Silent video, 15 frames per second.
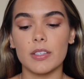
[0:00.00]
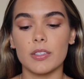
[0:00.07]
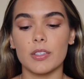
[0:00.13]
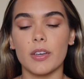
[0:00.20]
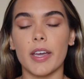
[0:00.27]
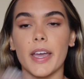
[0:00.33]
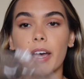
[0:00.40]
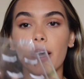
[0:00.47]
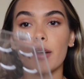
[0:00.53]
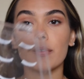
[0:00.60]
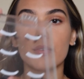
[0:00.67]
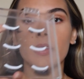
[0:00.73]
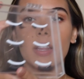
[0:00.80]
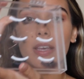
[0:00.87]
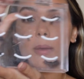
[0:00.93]
So I
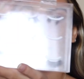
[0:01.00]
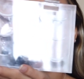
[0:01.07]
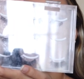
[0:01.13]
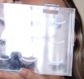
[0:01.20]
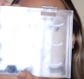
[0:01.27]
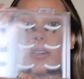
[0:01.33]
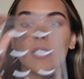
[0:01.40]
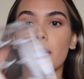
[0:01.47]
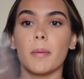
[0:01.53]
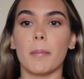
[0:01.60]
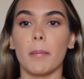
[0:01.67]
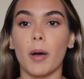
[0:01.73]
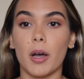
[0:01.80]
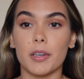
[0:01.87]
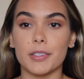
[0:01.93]
have like my little
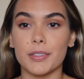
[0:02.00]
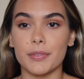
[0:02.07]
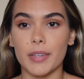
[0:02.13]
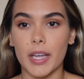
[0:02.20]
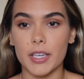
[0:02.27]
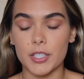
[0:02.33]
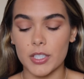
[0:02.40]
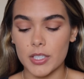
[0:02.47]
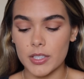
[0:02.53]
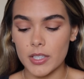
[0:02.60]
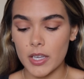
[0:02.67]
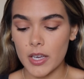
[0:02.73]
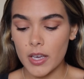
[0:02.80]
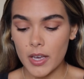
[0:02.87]
box of lashes.